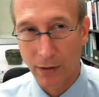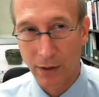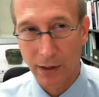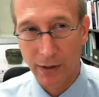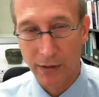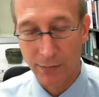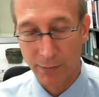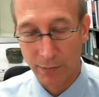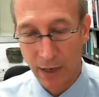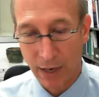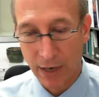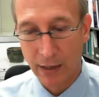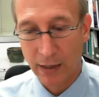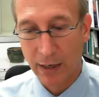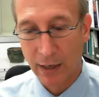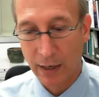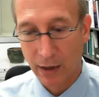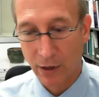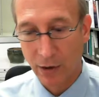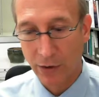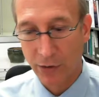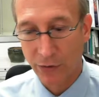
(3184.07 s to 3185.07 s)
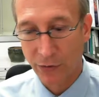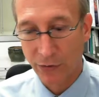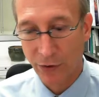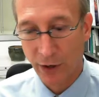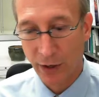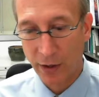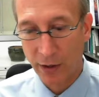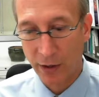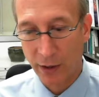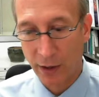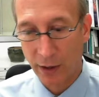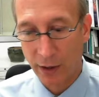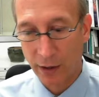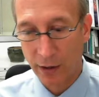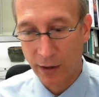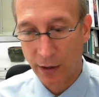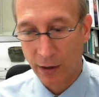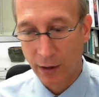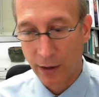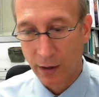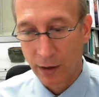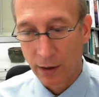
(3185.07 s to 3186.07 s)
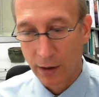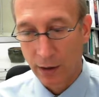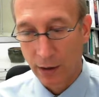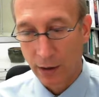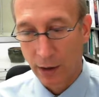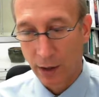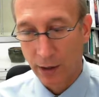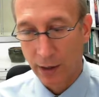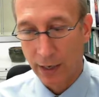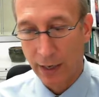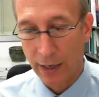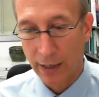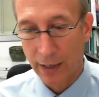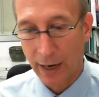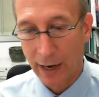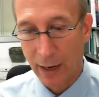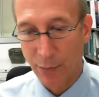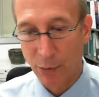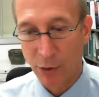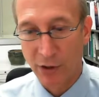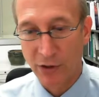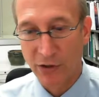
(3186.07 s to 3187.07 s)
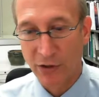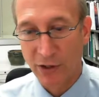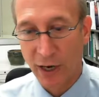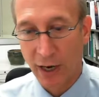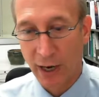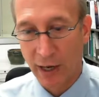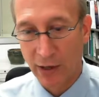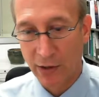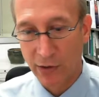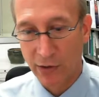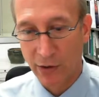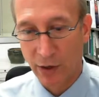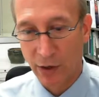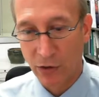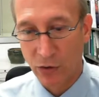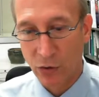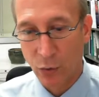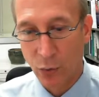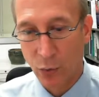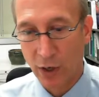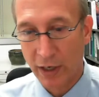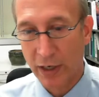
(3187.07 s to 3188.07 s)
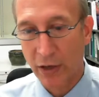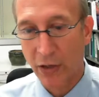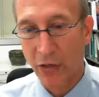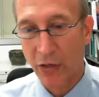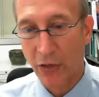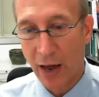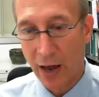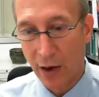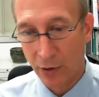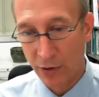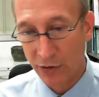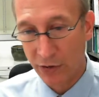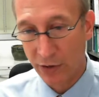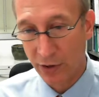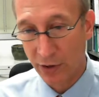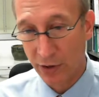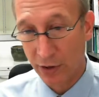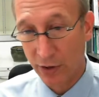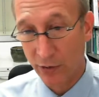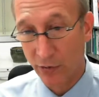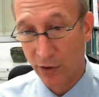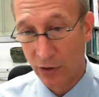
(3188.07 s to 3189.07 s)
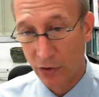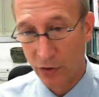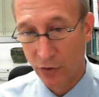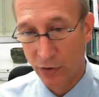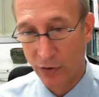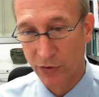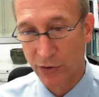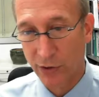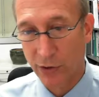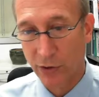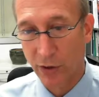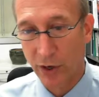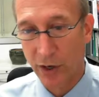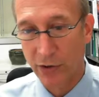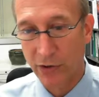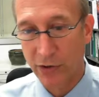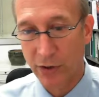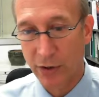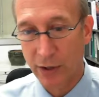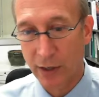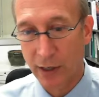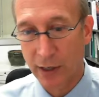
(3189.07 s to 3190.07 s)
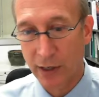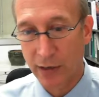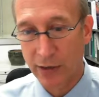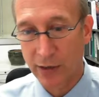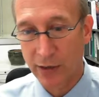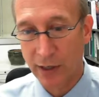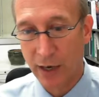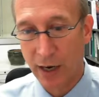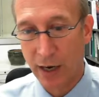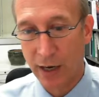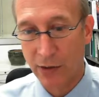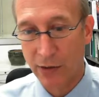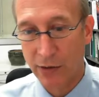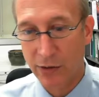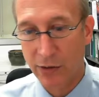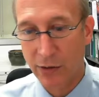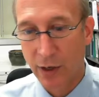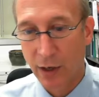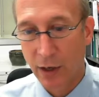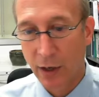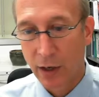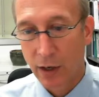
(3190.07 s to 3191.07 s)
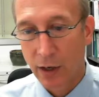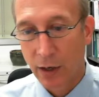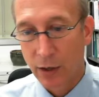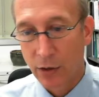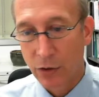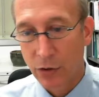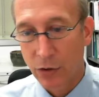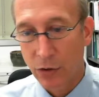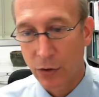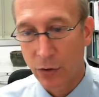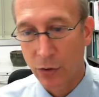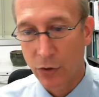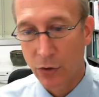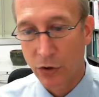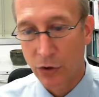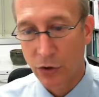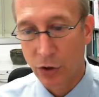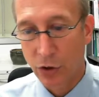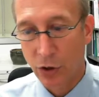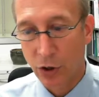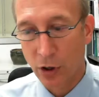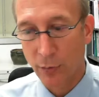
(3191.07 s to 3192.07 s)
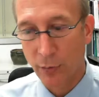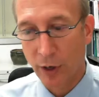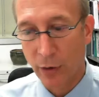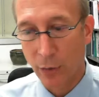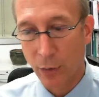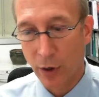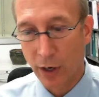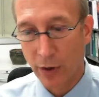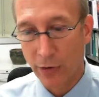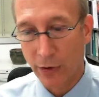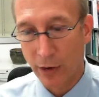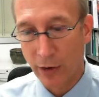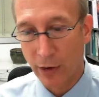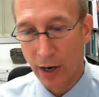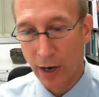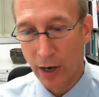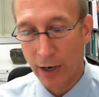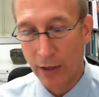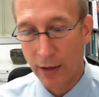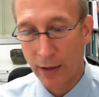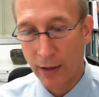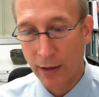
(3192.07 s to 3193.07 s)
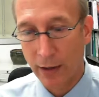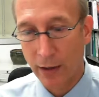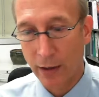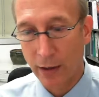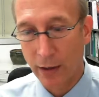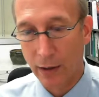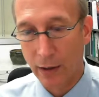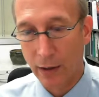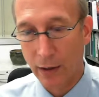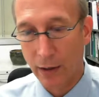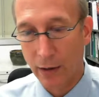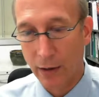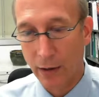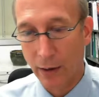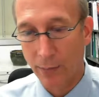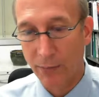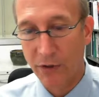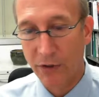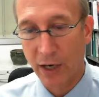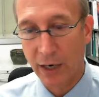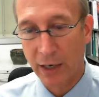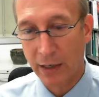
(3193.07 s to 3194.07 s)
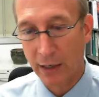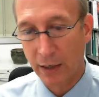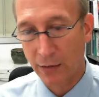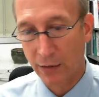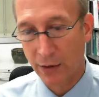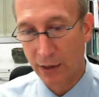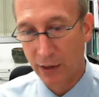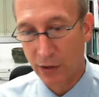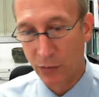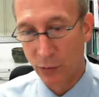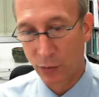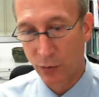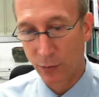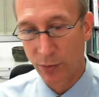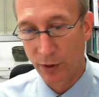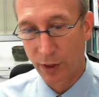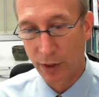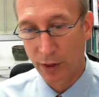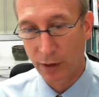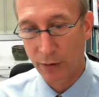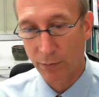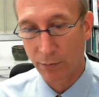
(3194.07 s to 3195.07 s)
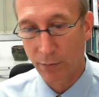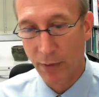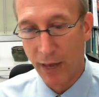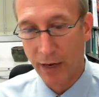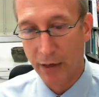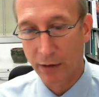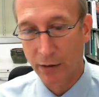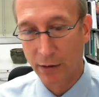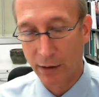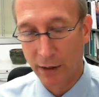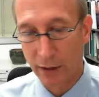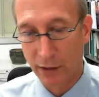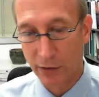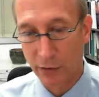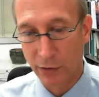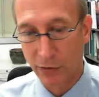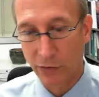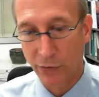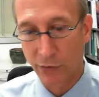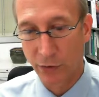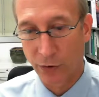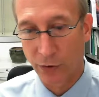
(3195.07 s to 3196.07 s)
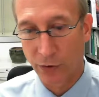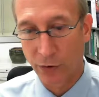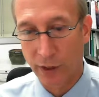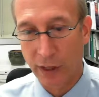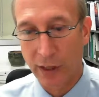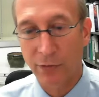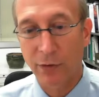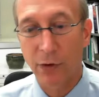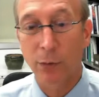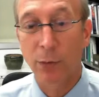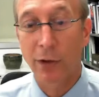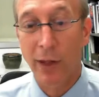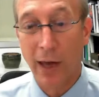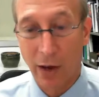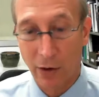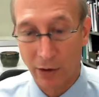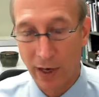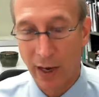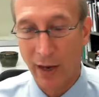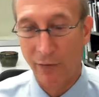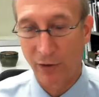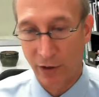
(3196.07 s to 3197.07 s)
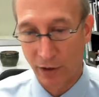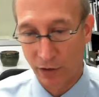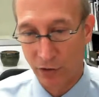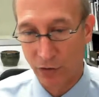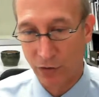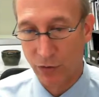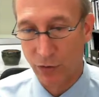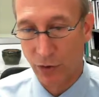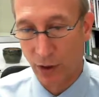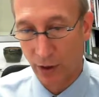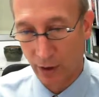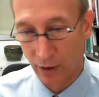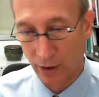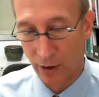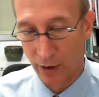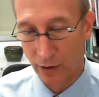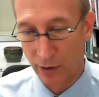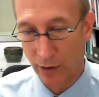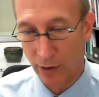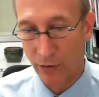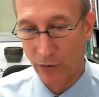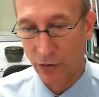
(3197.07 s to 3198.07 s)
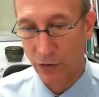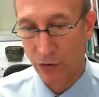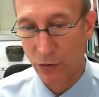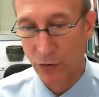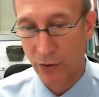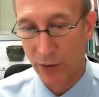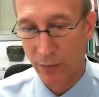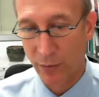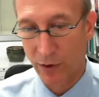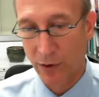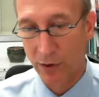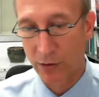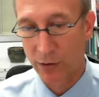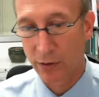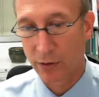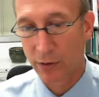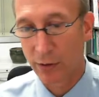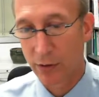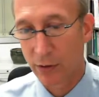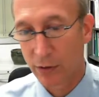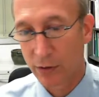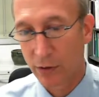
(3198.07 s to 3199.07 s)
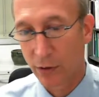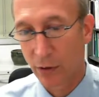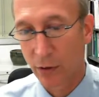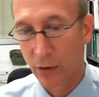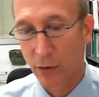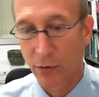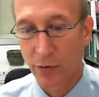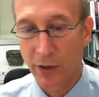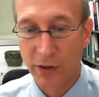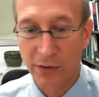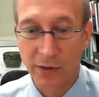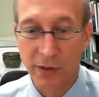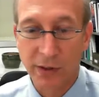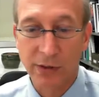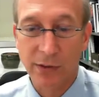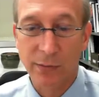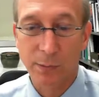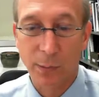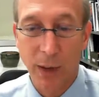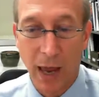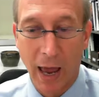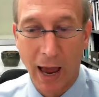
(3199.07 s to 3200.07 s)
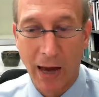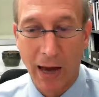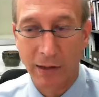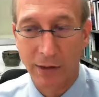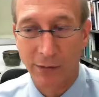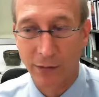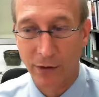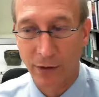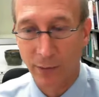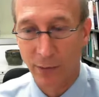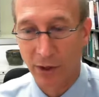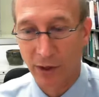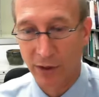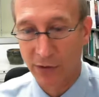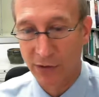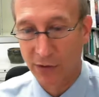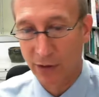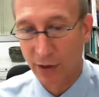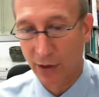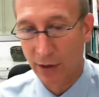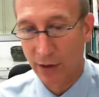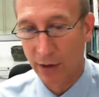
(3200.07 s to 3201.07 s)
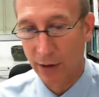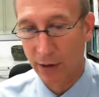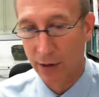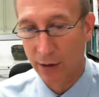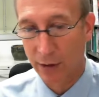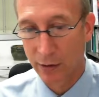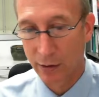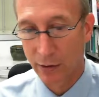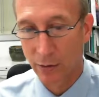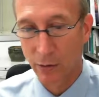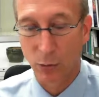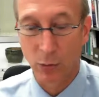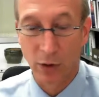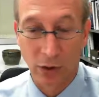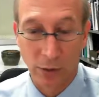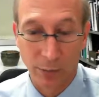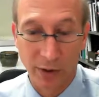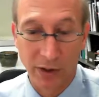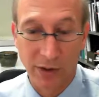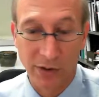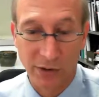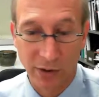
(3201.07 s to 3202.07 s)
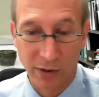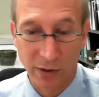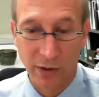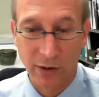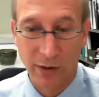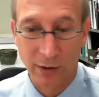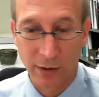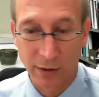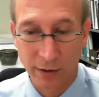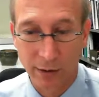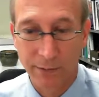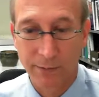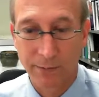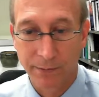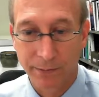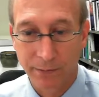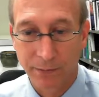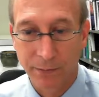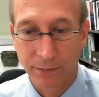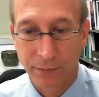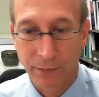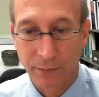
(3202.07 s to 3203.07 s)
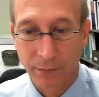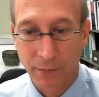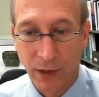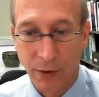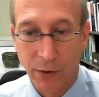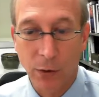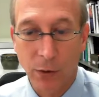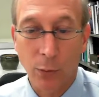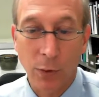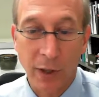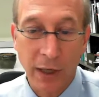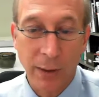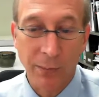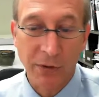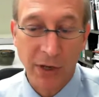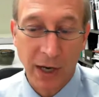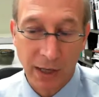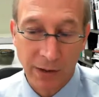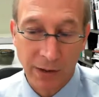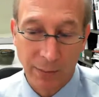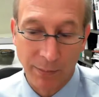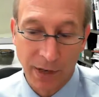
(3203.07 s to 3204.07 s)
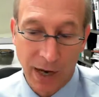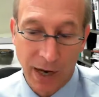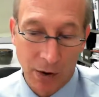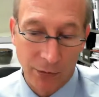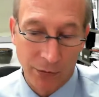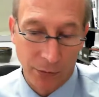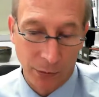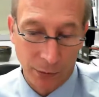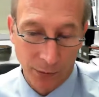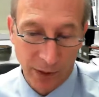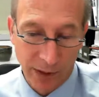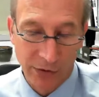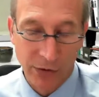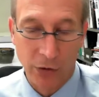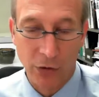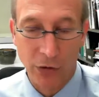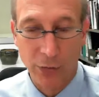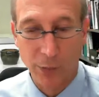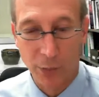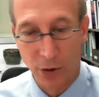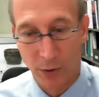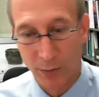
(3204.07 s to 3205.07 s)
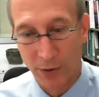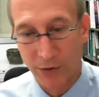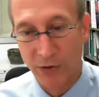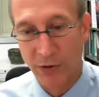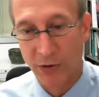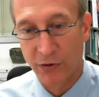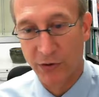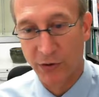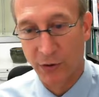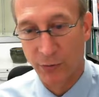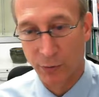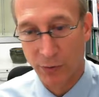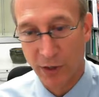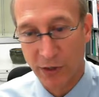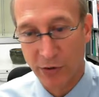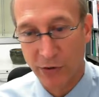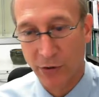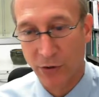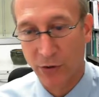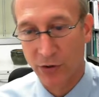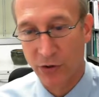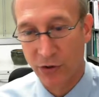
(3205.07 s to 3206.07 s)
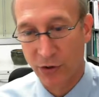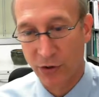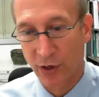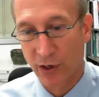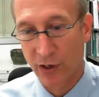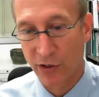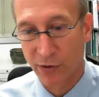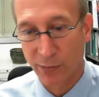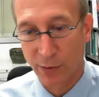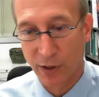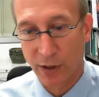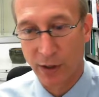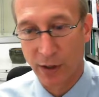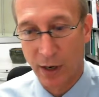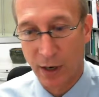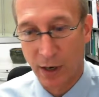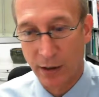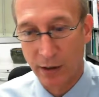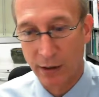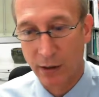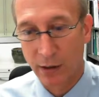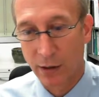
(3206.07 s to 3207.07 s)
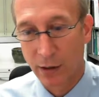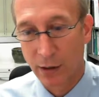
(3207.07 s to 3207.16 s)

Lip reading: think it's Medicare is funding getting amyloid scans on 20,000 individuals across the United States to determine whether or not obtaining these will be medically useful, even without having another treatment. So this is actively being studied, will be studied. We obtain them now for research purposes in research studies, but not.